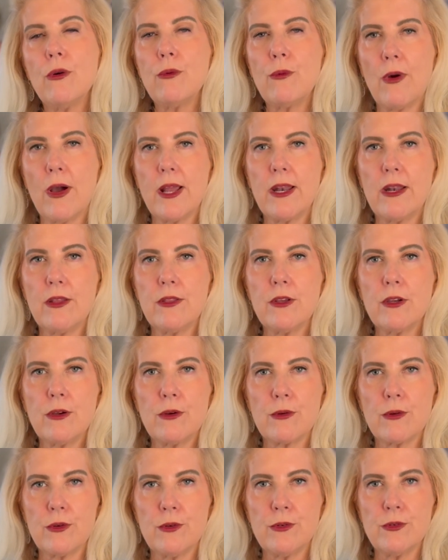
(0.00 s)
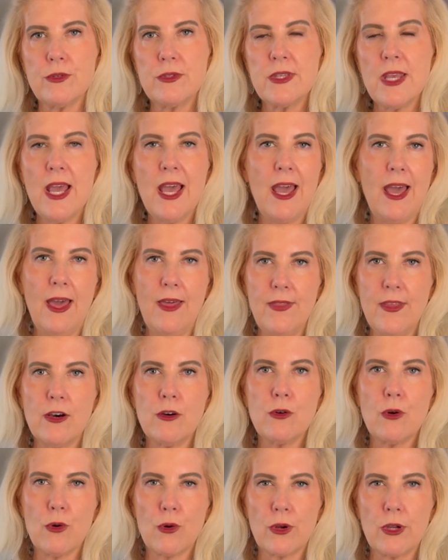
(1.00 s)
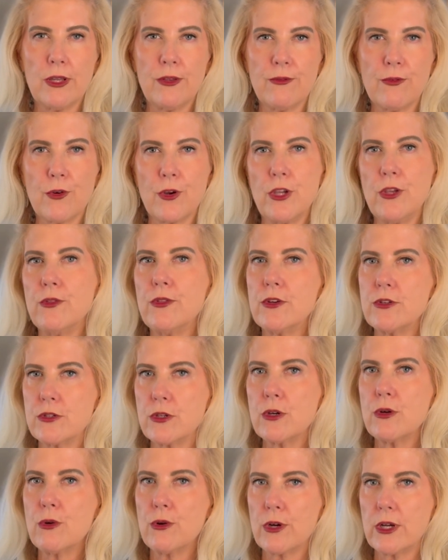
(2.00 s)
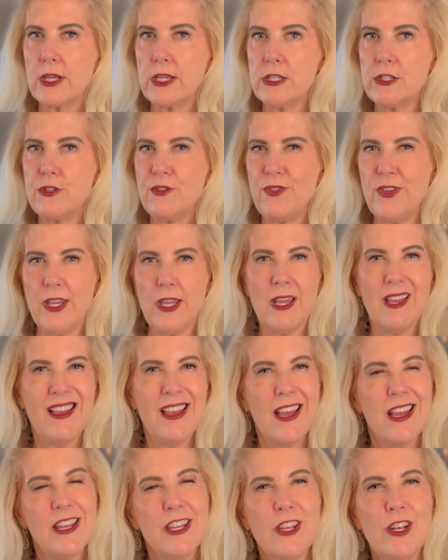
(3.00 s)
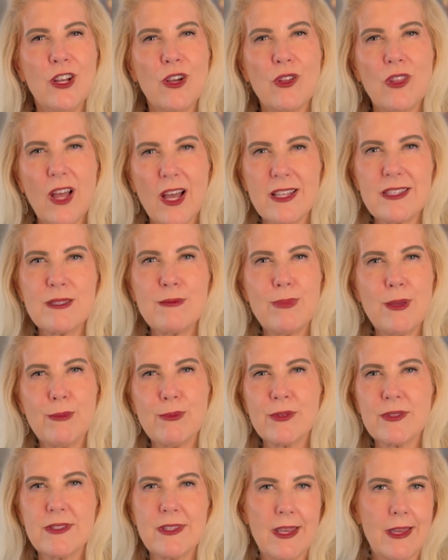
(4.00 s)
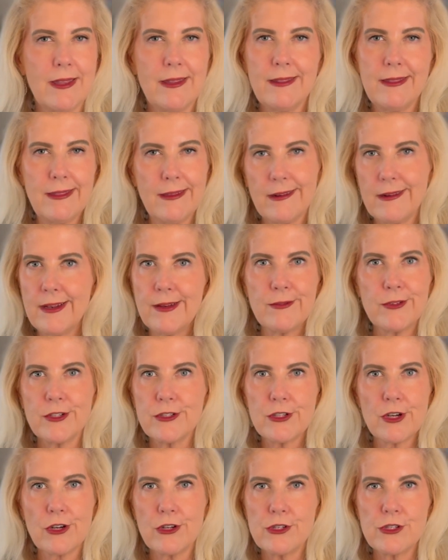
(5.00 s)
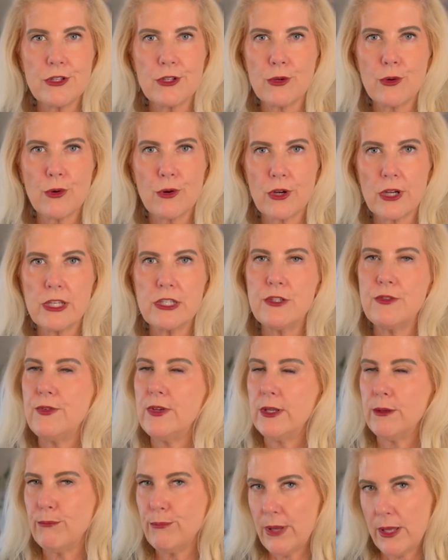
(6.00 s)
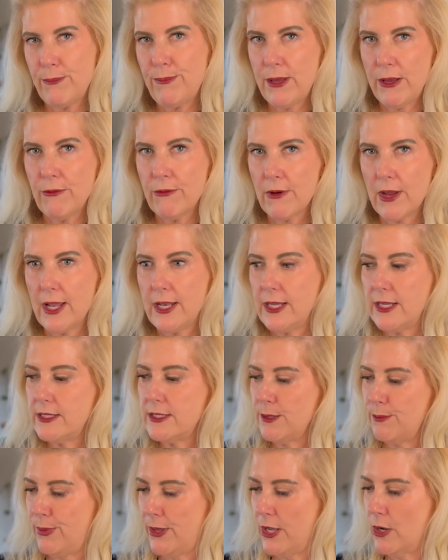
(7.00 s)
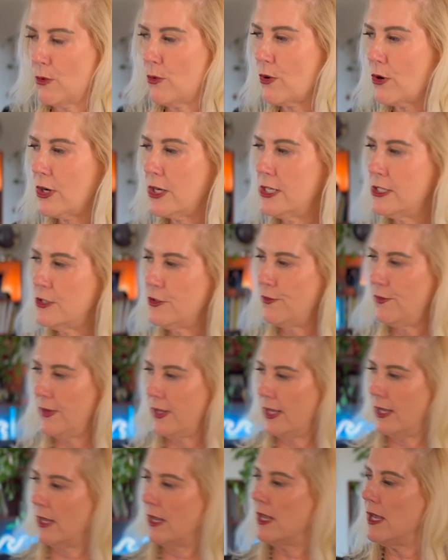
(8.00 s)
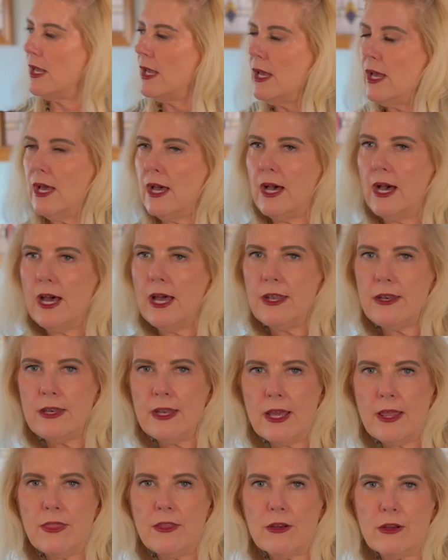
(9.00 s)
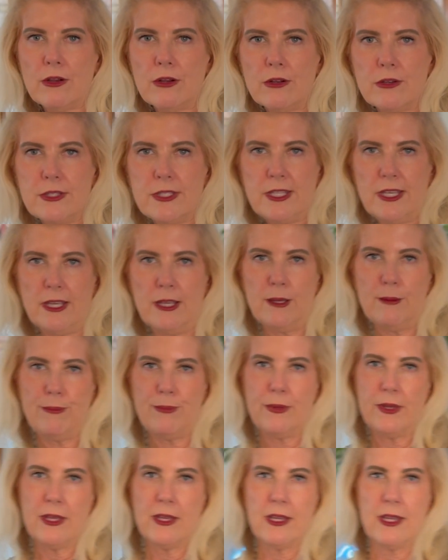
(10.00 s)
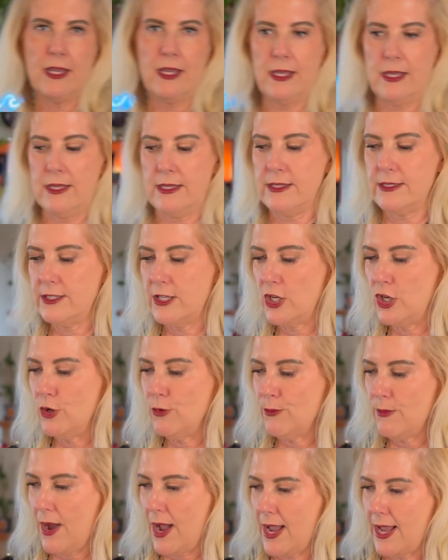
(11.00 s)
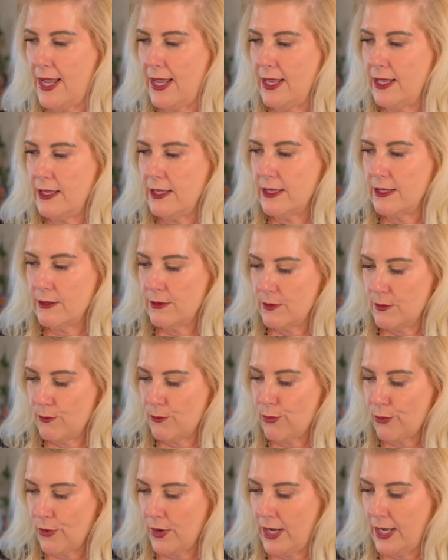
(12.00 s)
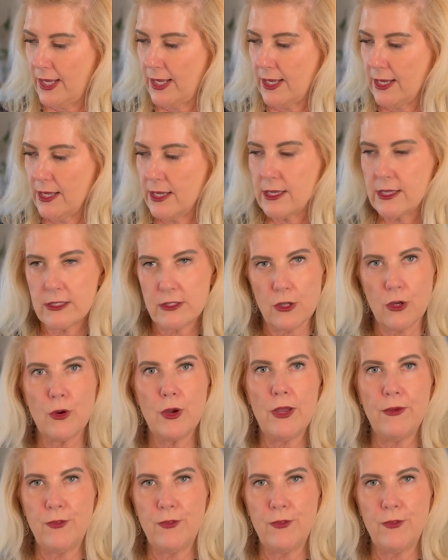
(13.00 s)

wine on the cruise and they'll cork it for you. There's a corkage fee. You know, lots of people said they're never charged the corkage fee, but be ready to pay a corkage fee. Another tip is you might bring, so if